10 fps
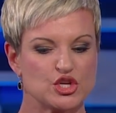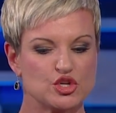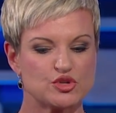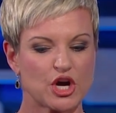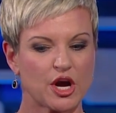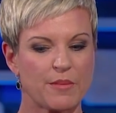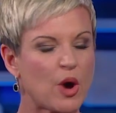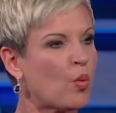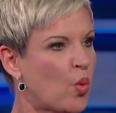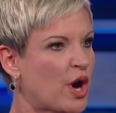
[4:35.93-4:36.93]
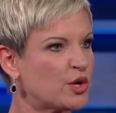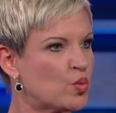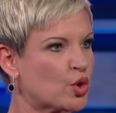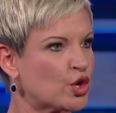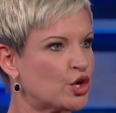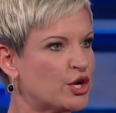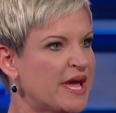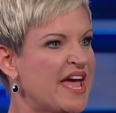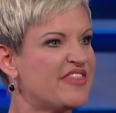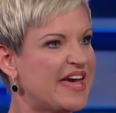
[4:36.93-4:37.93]
you talk about one
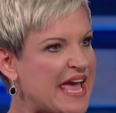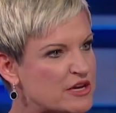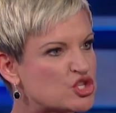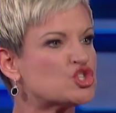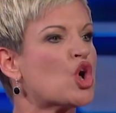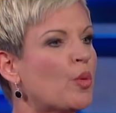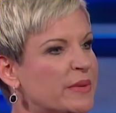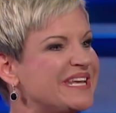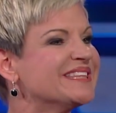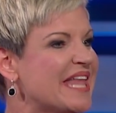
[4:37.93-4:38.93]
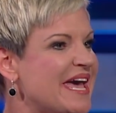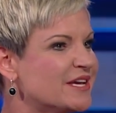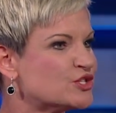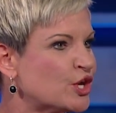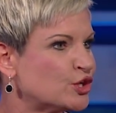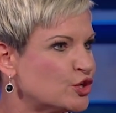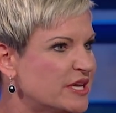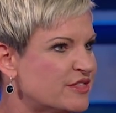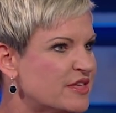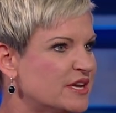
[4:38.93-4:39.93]
word that has so many legs
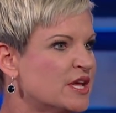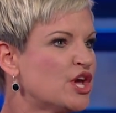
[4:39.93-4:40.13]
underneath it.